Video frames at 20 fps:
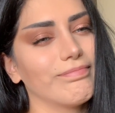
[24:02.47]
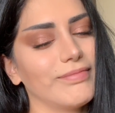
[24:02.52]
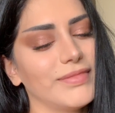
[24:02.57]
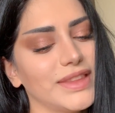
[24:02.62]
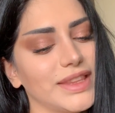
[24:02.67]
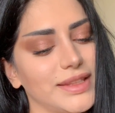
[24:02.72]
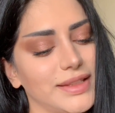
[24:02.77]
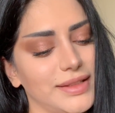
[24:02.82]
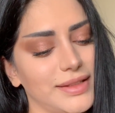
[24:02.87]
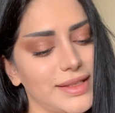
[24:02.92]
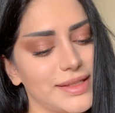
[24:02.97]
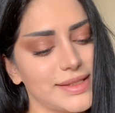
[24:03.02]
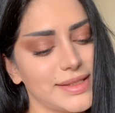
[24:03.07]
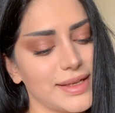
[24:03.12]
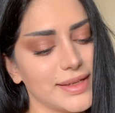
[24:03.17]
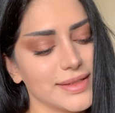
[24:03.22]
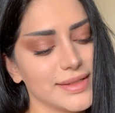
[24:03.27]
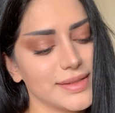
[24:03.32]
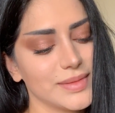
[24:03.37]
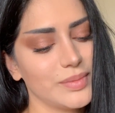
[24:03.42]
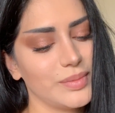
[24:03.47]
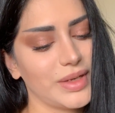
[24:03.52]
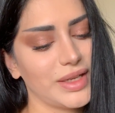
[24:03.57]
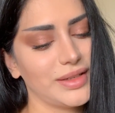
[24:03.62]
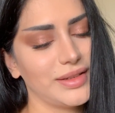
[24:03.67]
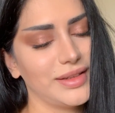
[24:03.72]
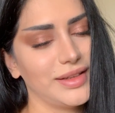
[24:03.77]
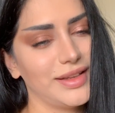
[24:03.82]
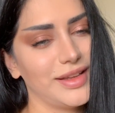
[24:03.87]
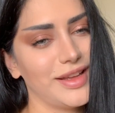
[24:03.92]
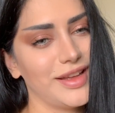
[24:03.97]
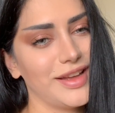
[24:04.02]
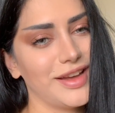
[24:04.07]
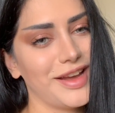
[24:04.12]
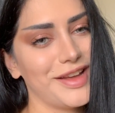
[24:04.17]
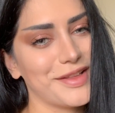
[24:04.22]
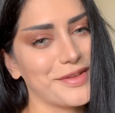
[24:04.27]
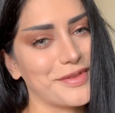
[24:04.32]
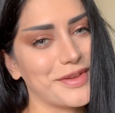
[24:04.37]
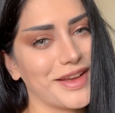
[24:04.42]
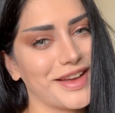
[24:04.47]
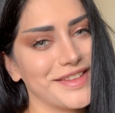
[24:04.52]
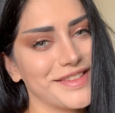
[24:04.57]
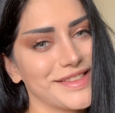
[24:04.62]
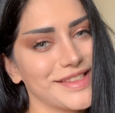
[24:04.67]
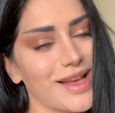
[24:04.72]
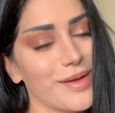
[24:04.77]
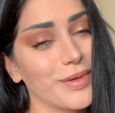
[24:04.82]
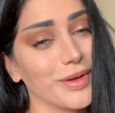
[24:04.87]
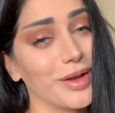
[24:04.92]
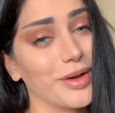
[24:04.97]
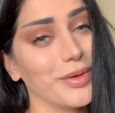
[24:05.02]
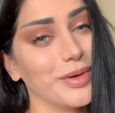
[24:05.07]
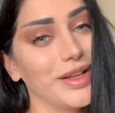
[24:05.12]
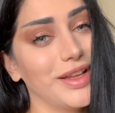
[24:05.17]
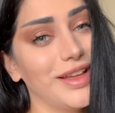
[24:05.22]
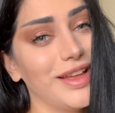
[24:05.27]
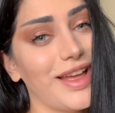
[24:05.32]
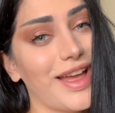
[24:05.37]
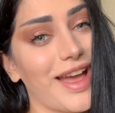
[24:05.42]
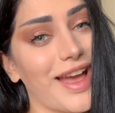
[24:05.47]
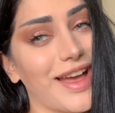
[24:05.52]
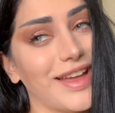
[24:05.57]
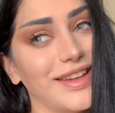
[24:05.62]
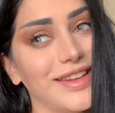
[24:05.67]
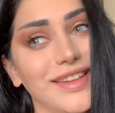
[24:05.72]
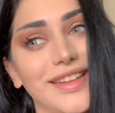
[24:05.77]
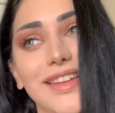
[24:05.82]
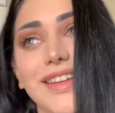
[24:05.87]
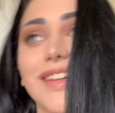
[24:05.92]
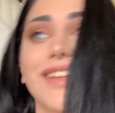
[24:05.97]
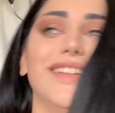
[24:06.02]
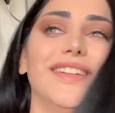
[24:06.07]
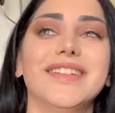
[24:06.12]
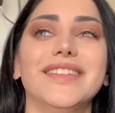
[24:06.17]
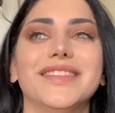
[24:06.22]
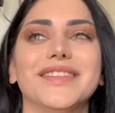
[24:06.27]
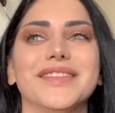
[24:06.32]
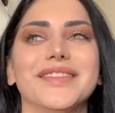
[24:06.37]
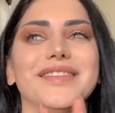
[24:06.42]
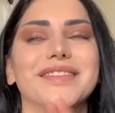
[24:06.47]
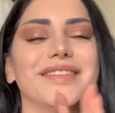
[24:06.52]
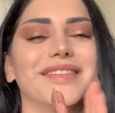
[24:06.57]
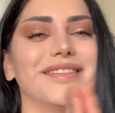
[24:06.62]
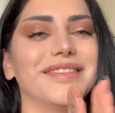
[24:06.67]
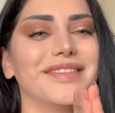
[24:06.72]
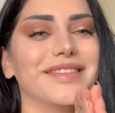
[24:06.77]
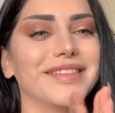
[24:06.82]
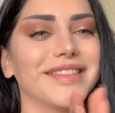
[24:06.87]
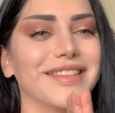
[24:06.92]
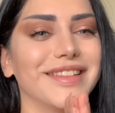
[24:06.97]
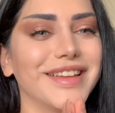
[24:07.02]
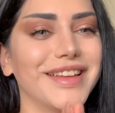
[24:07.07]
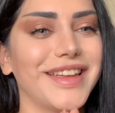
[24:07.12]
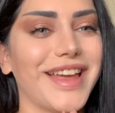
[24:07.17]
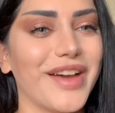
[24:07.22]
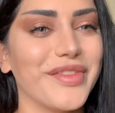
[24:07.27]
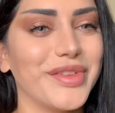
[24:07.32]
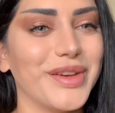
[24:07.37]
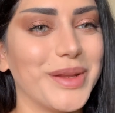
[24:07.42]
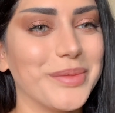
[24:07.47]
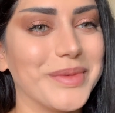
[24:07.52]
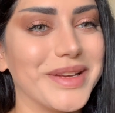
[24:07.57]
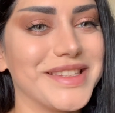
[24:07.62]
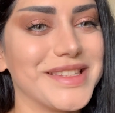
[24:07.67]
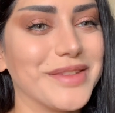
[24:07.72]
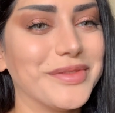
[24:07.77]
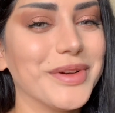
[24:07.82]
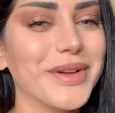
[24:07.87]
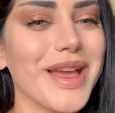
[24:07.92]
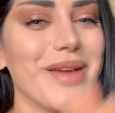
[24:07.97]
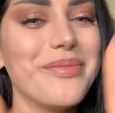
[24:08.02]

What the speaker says: that sucks, but I love you guys. I'm gonna go and caffeinate myself. Okay,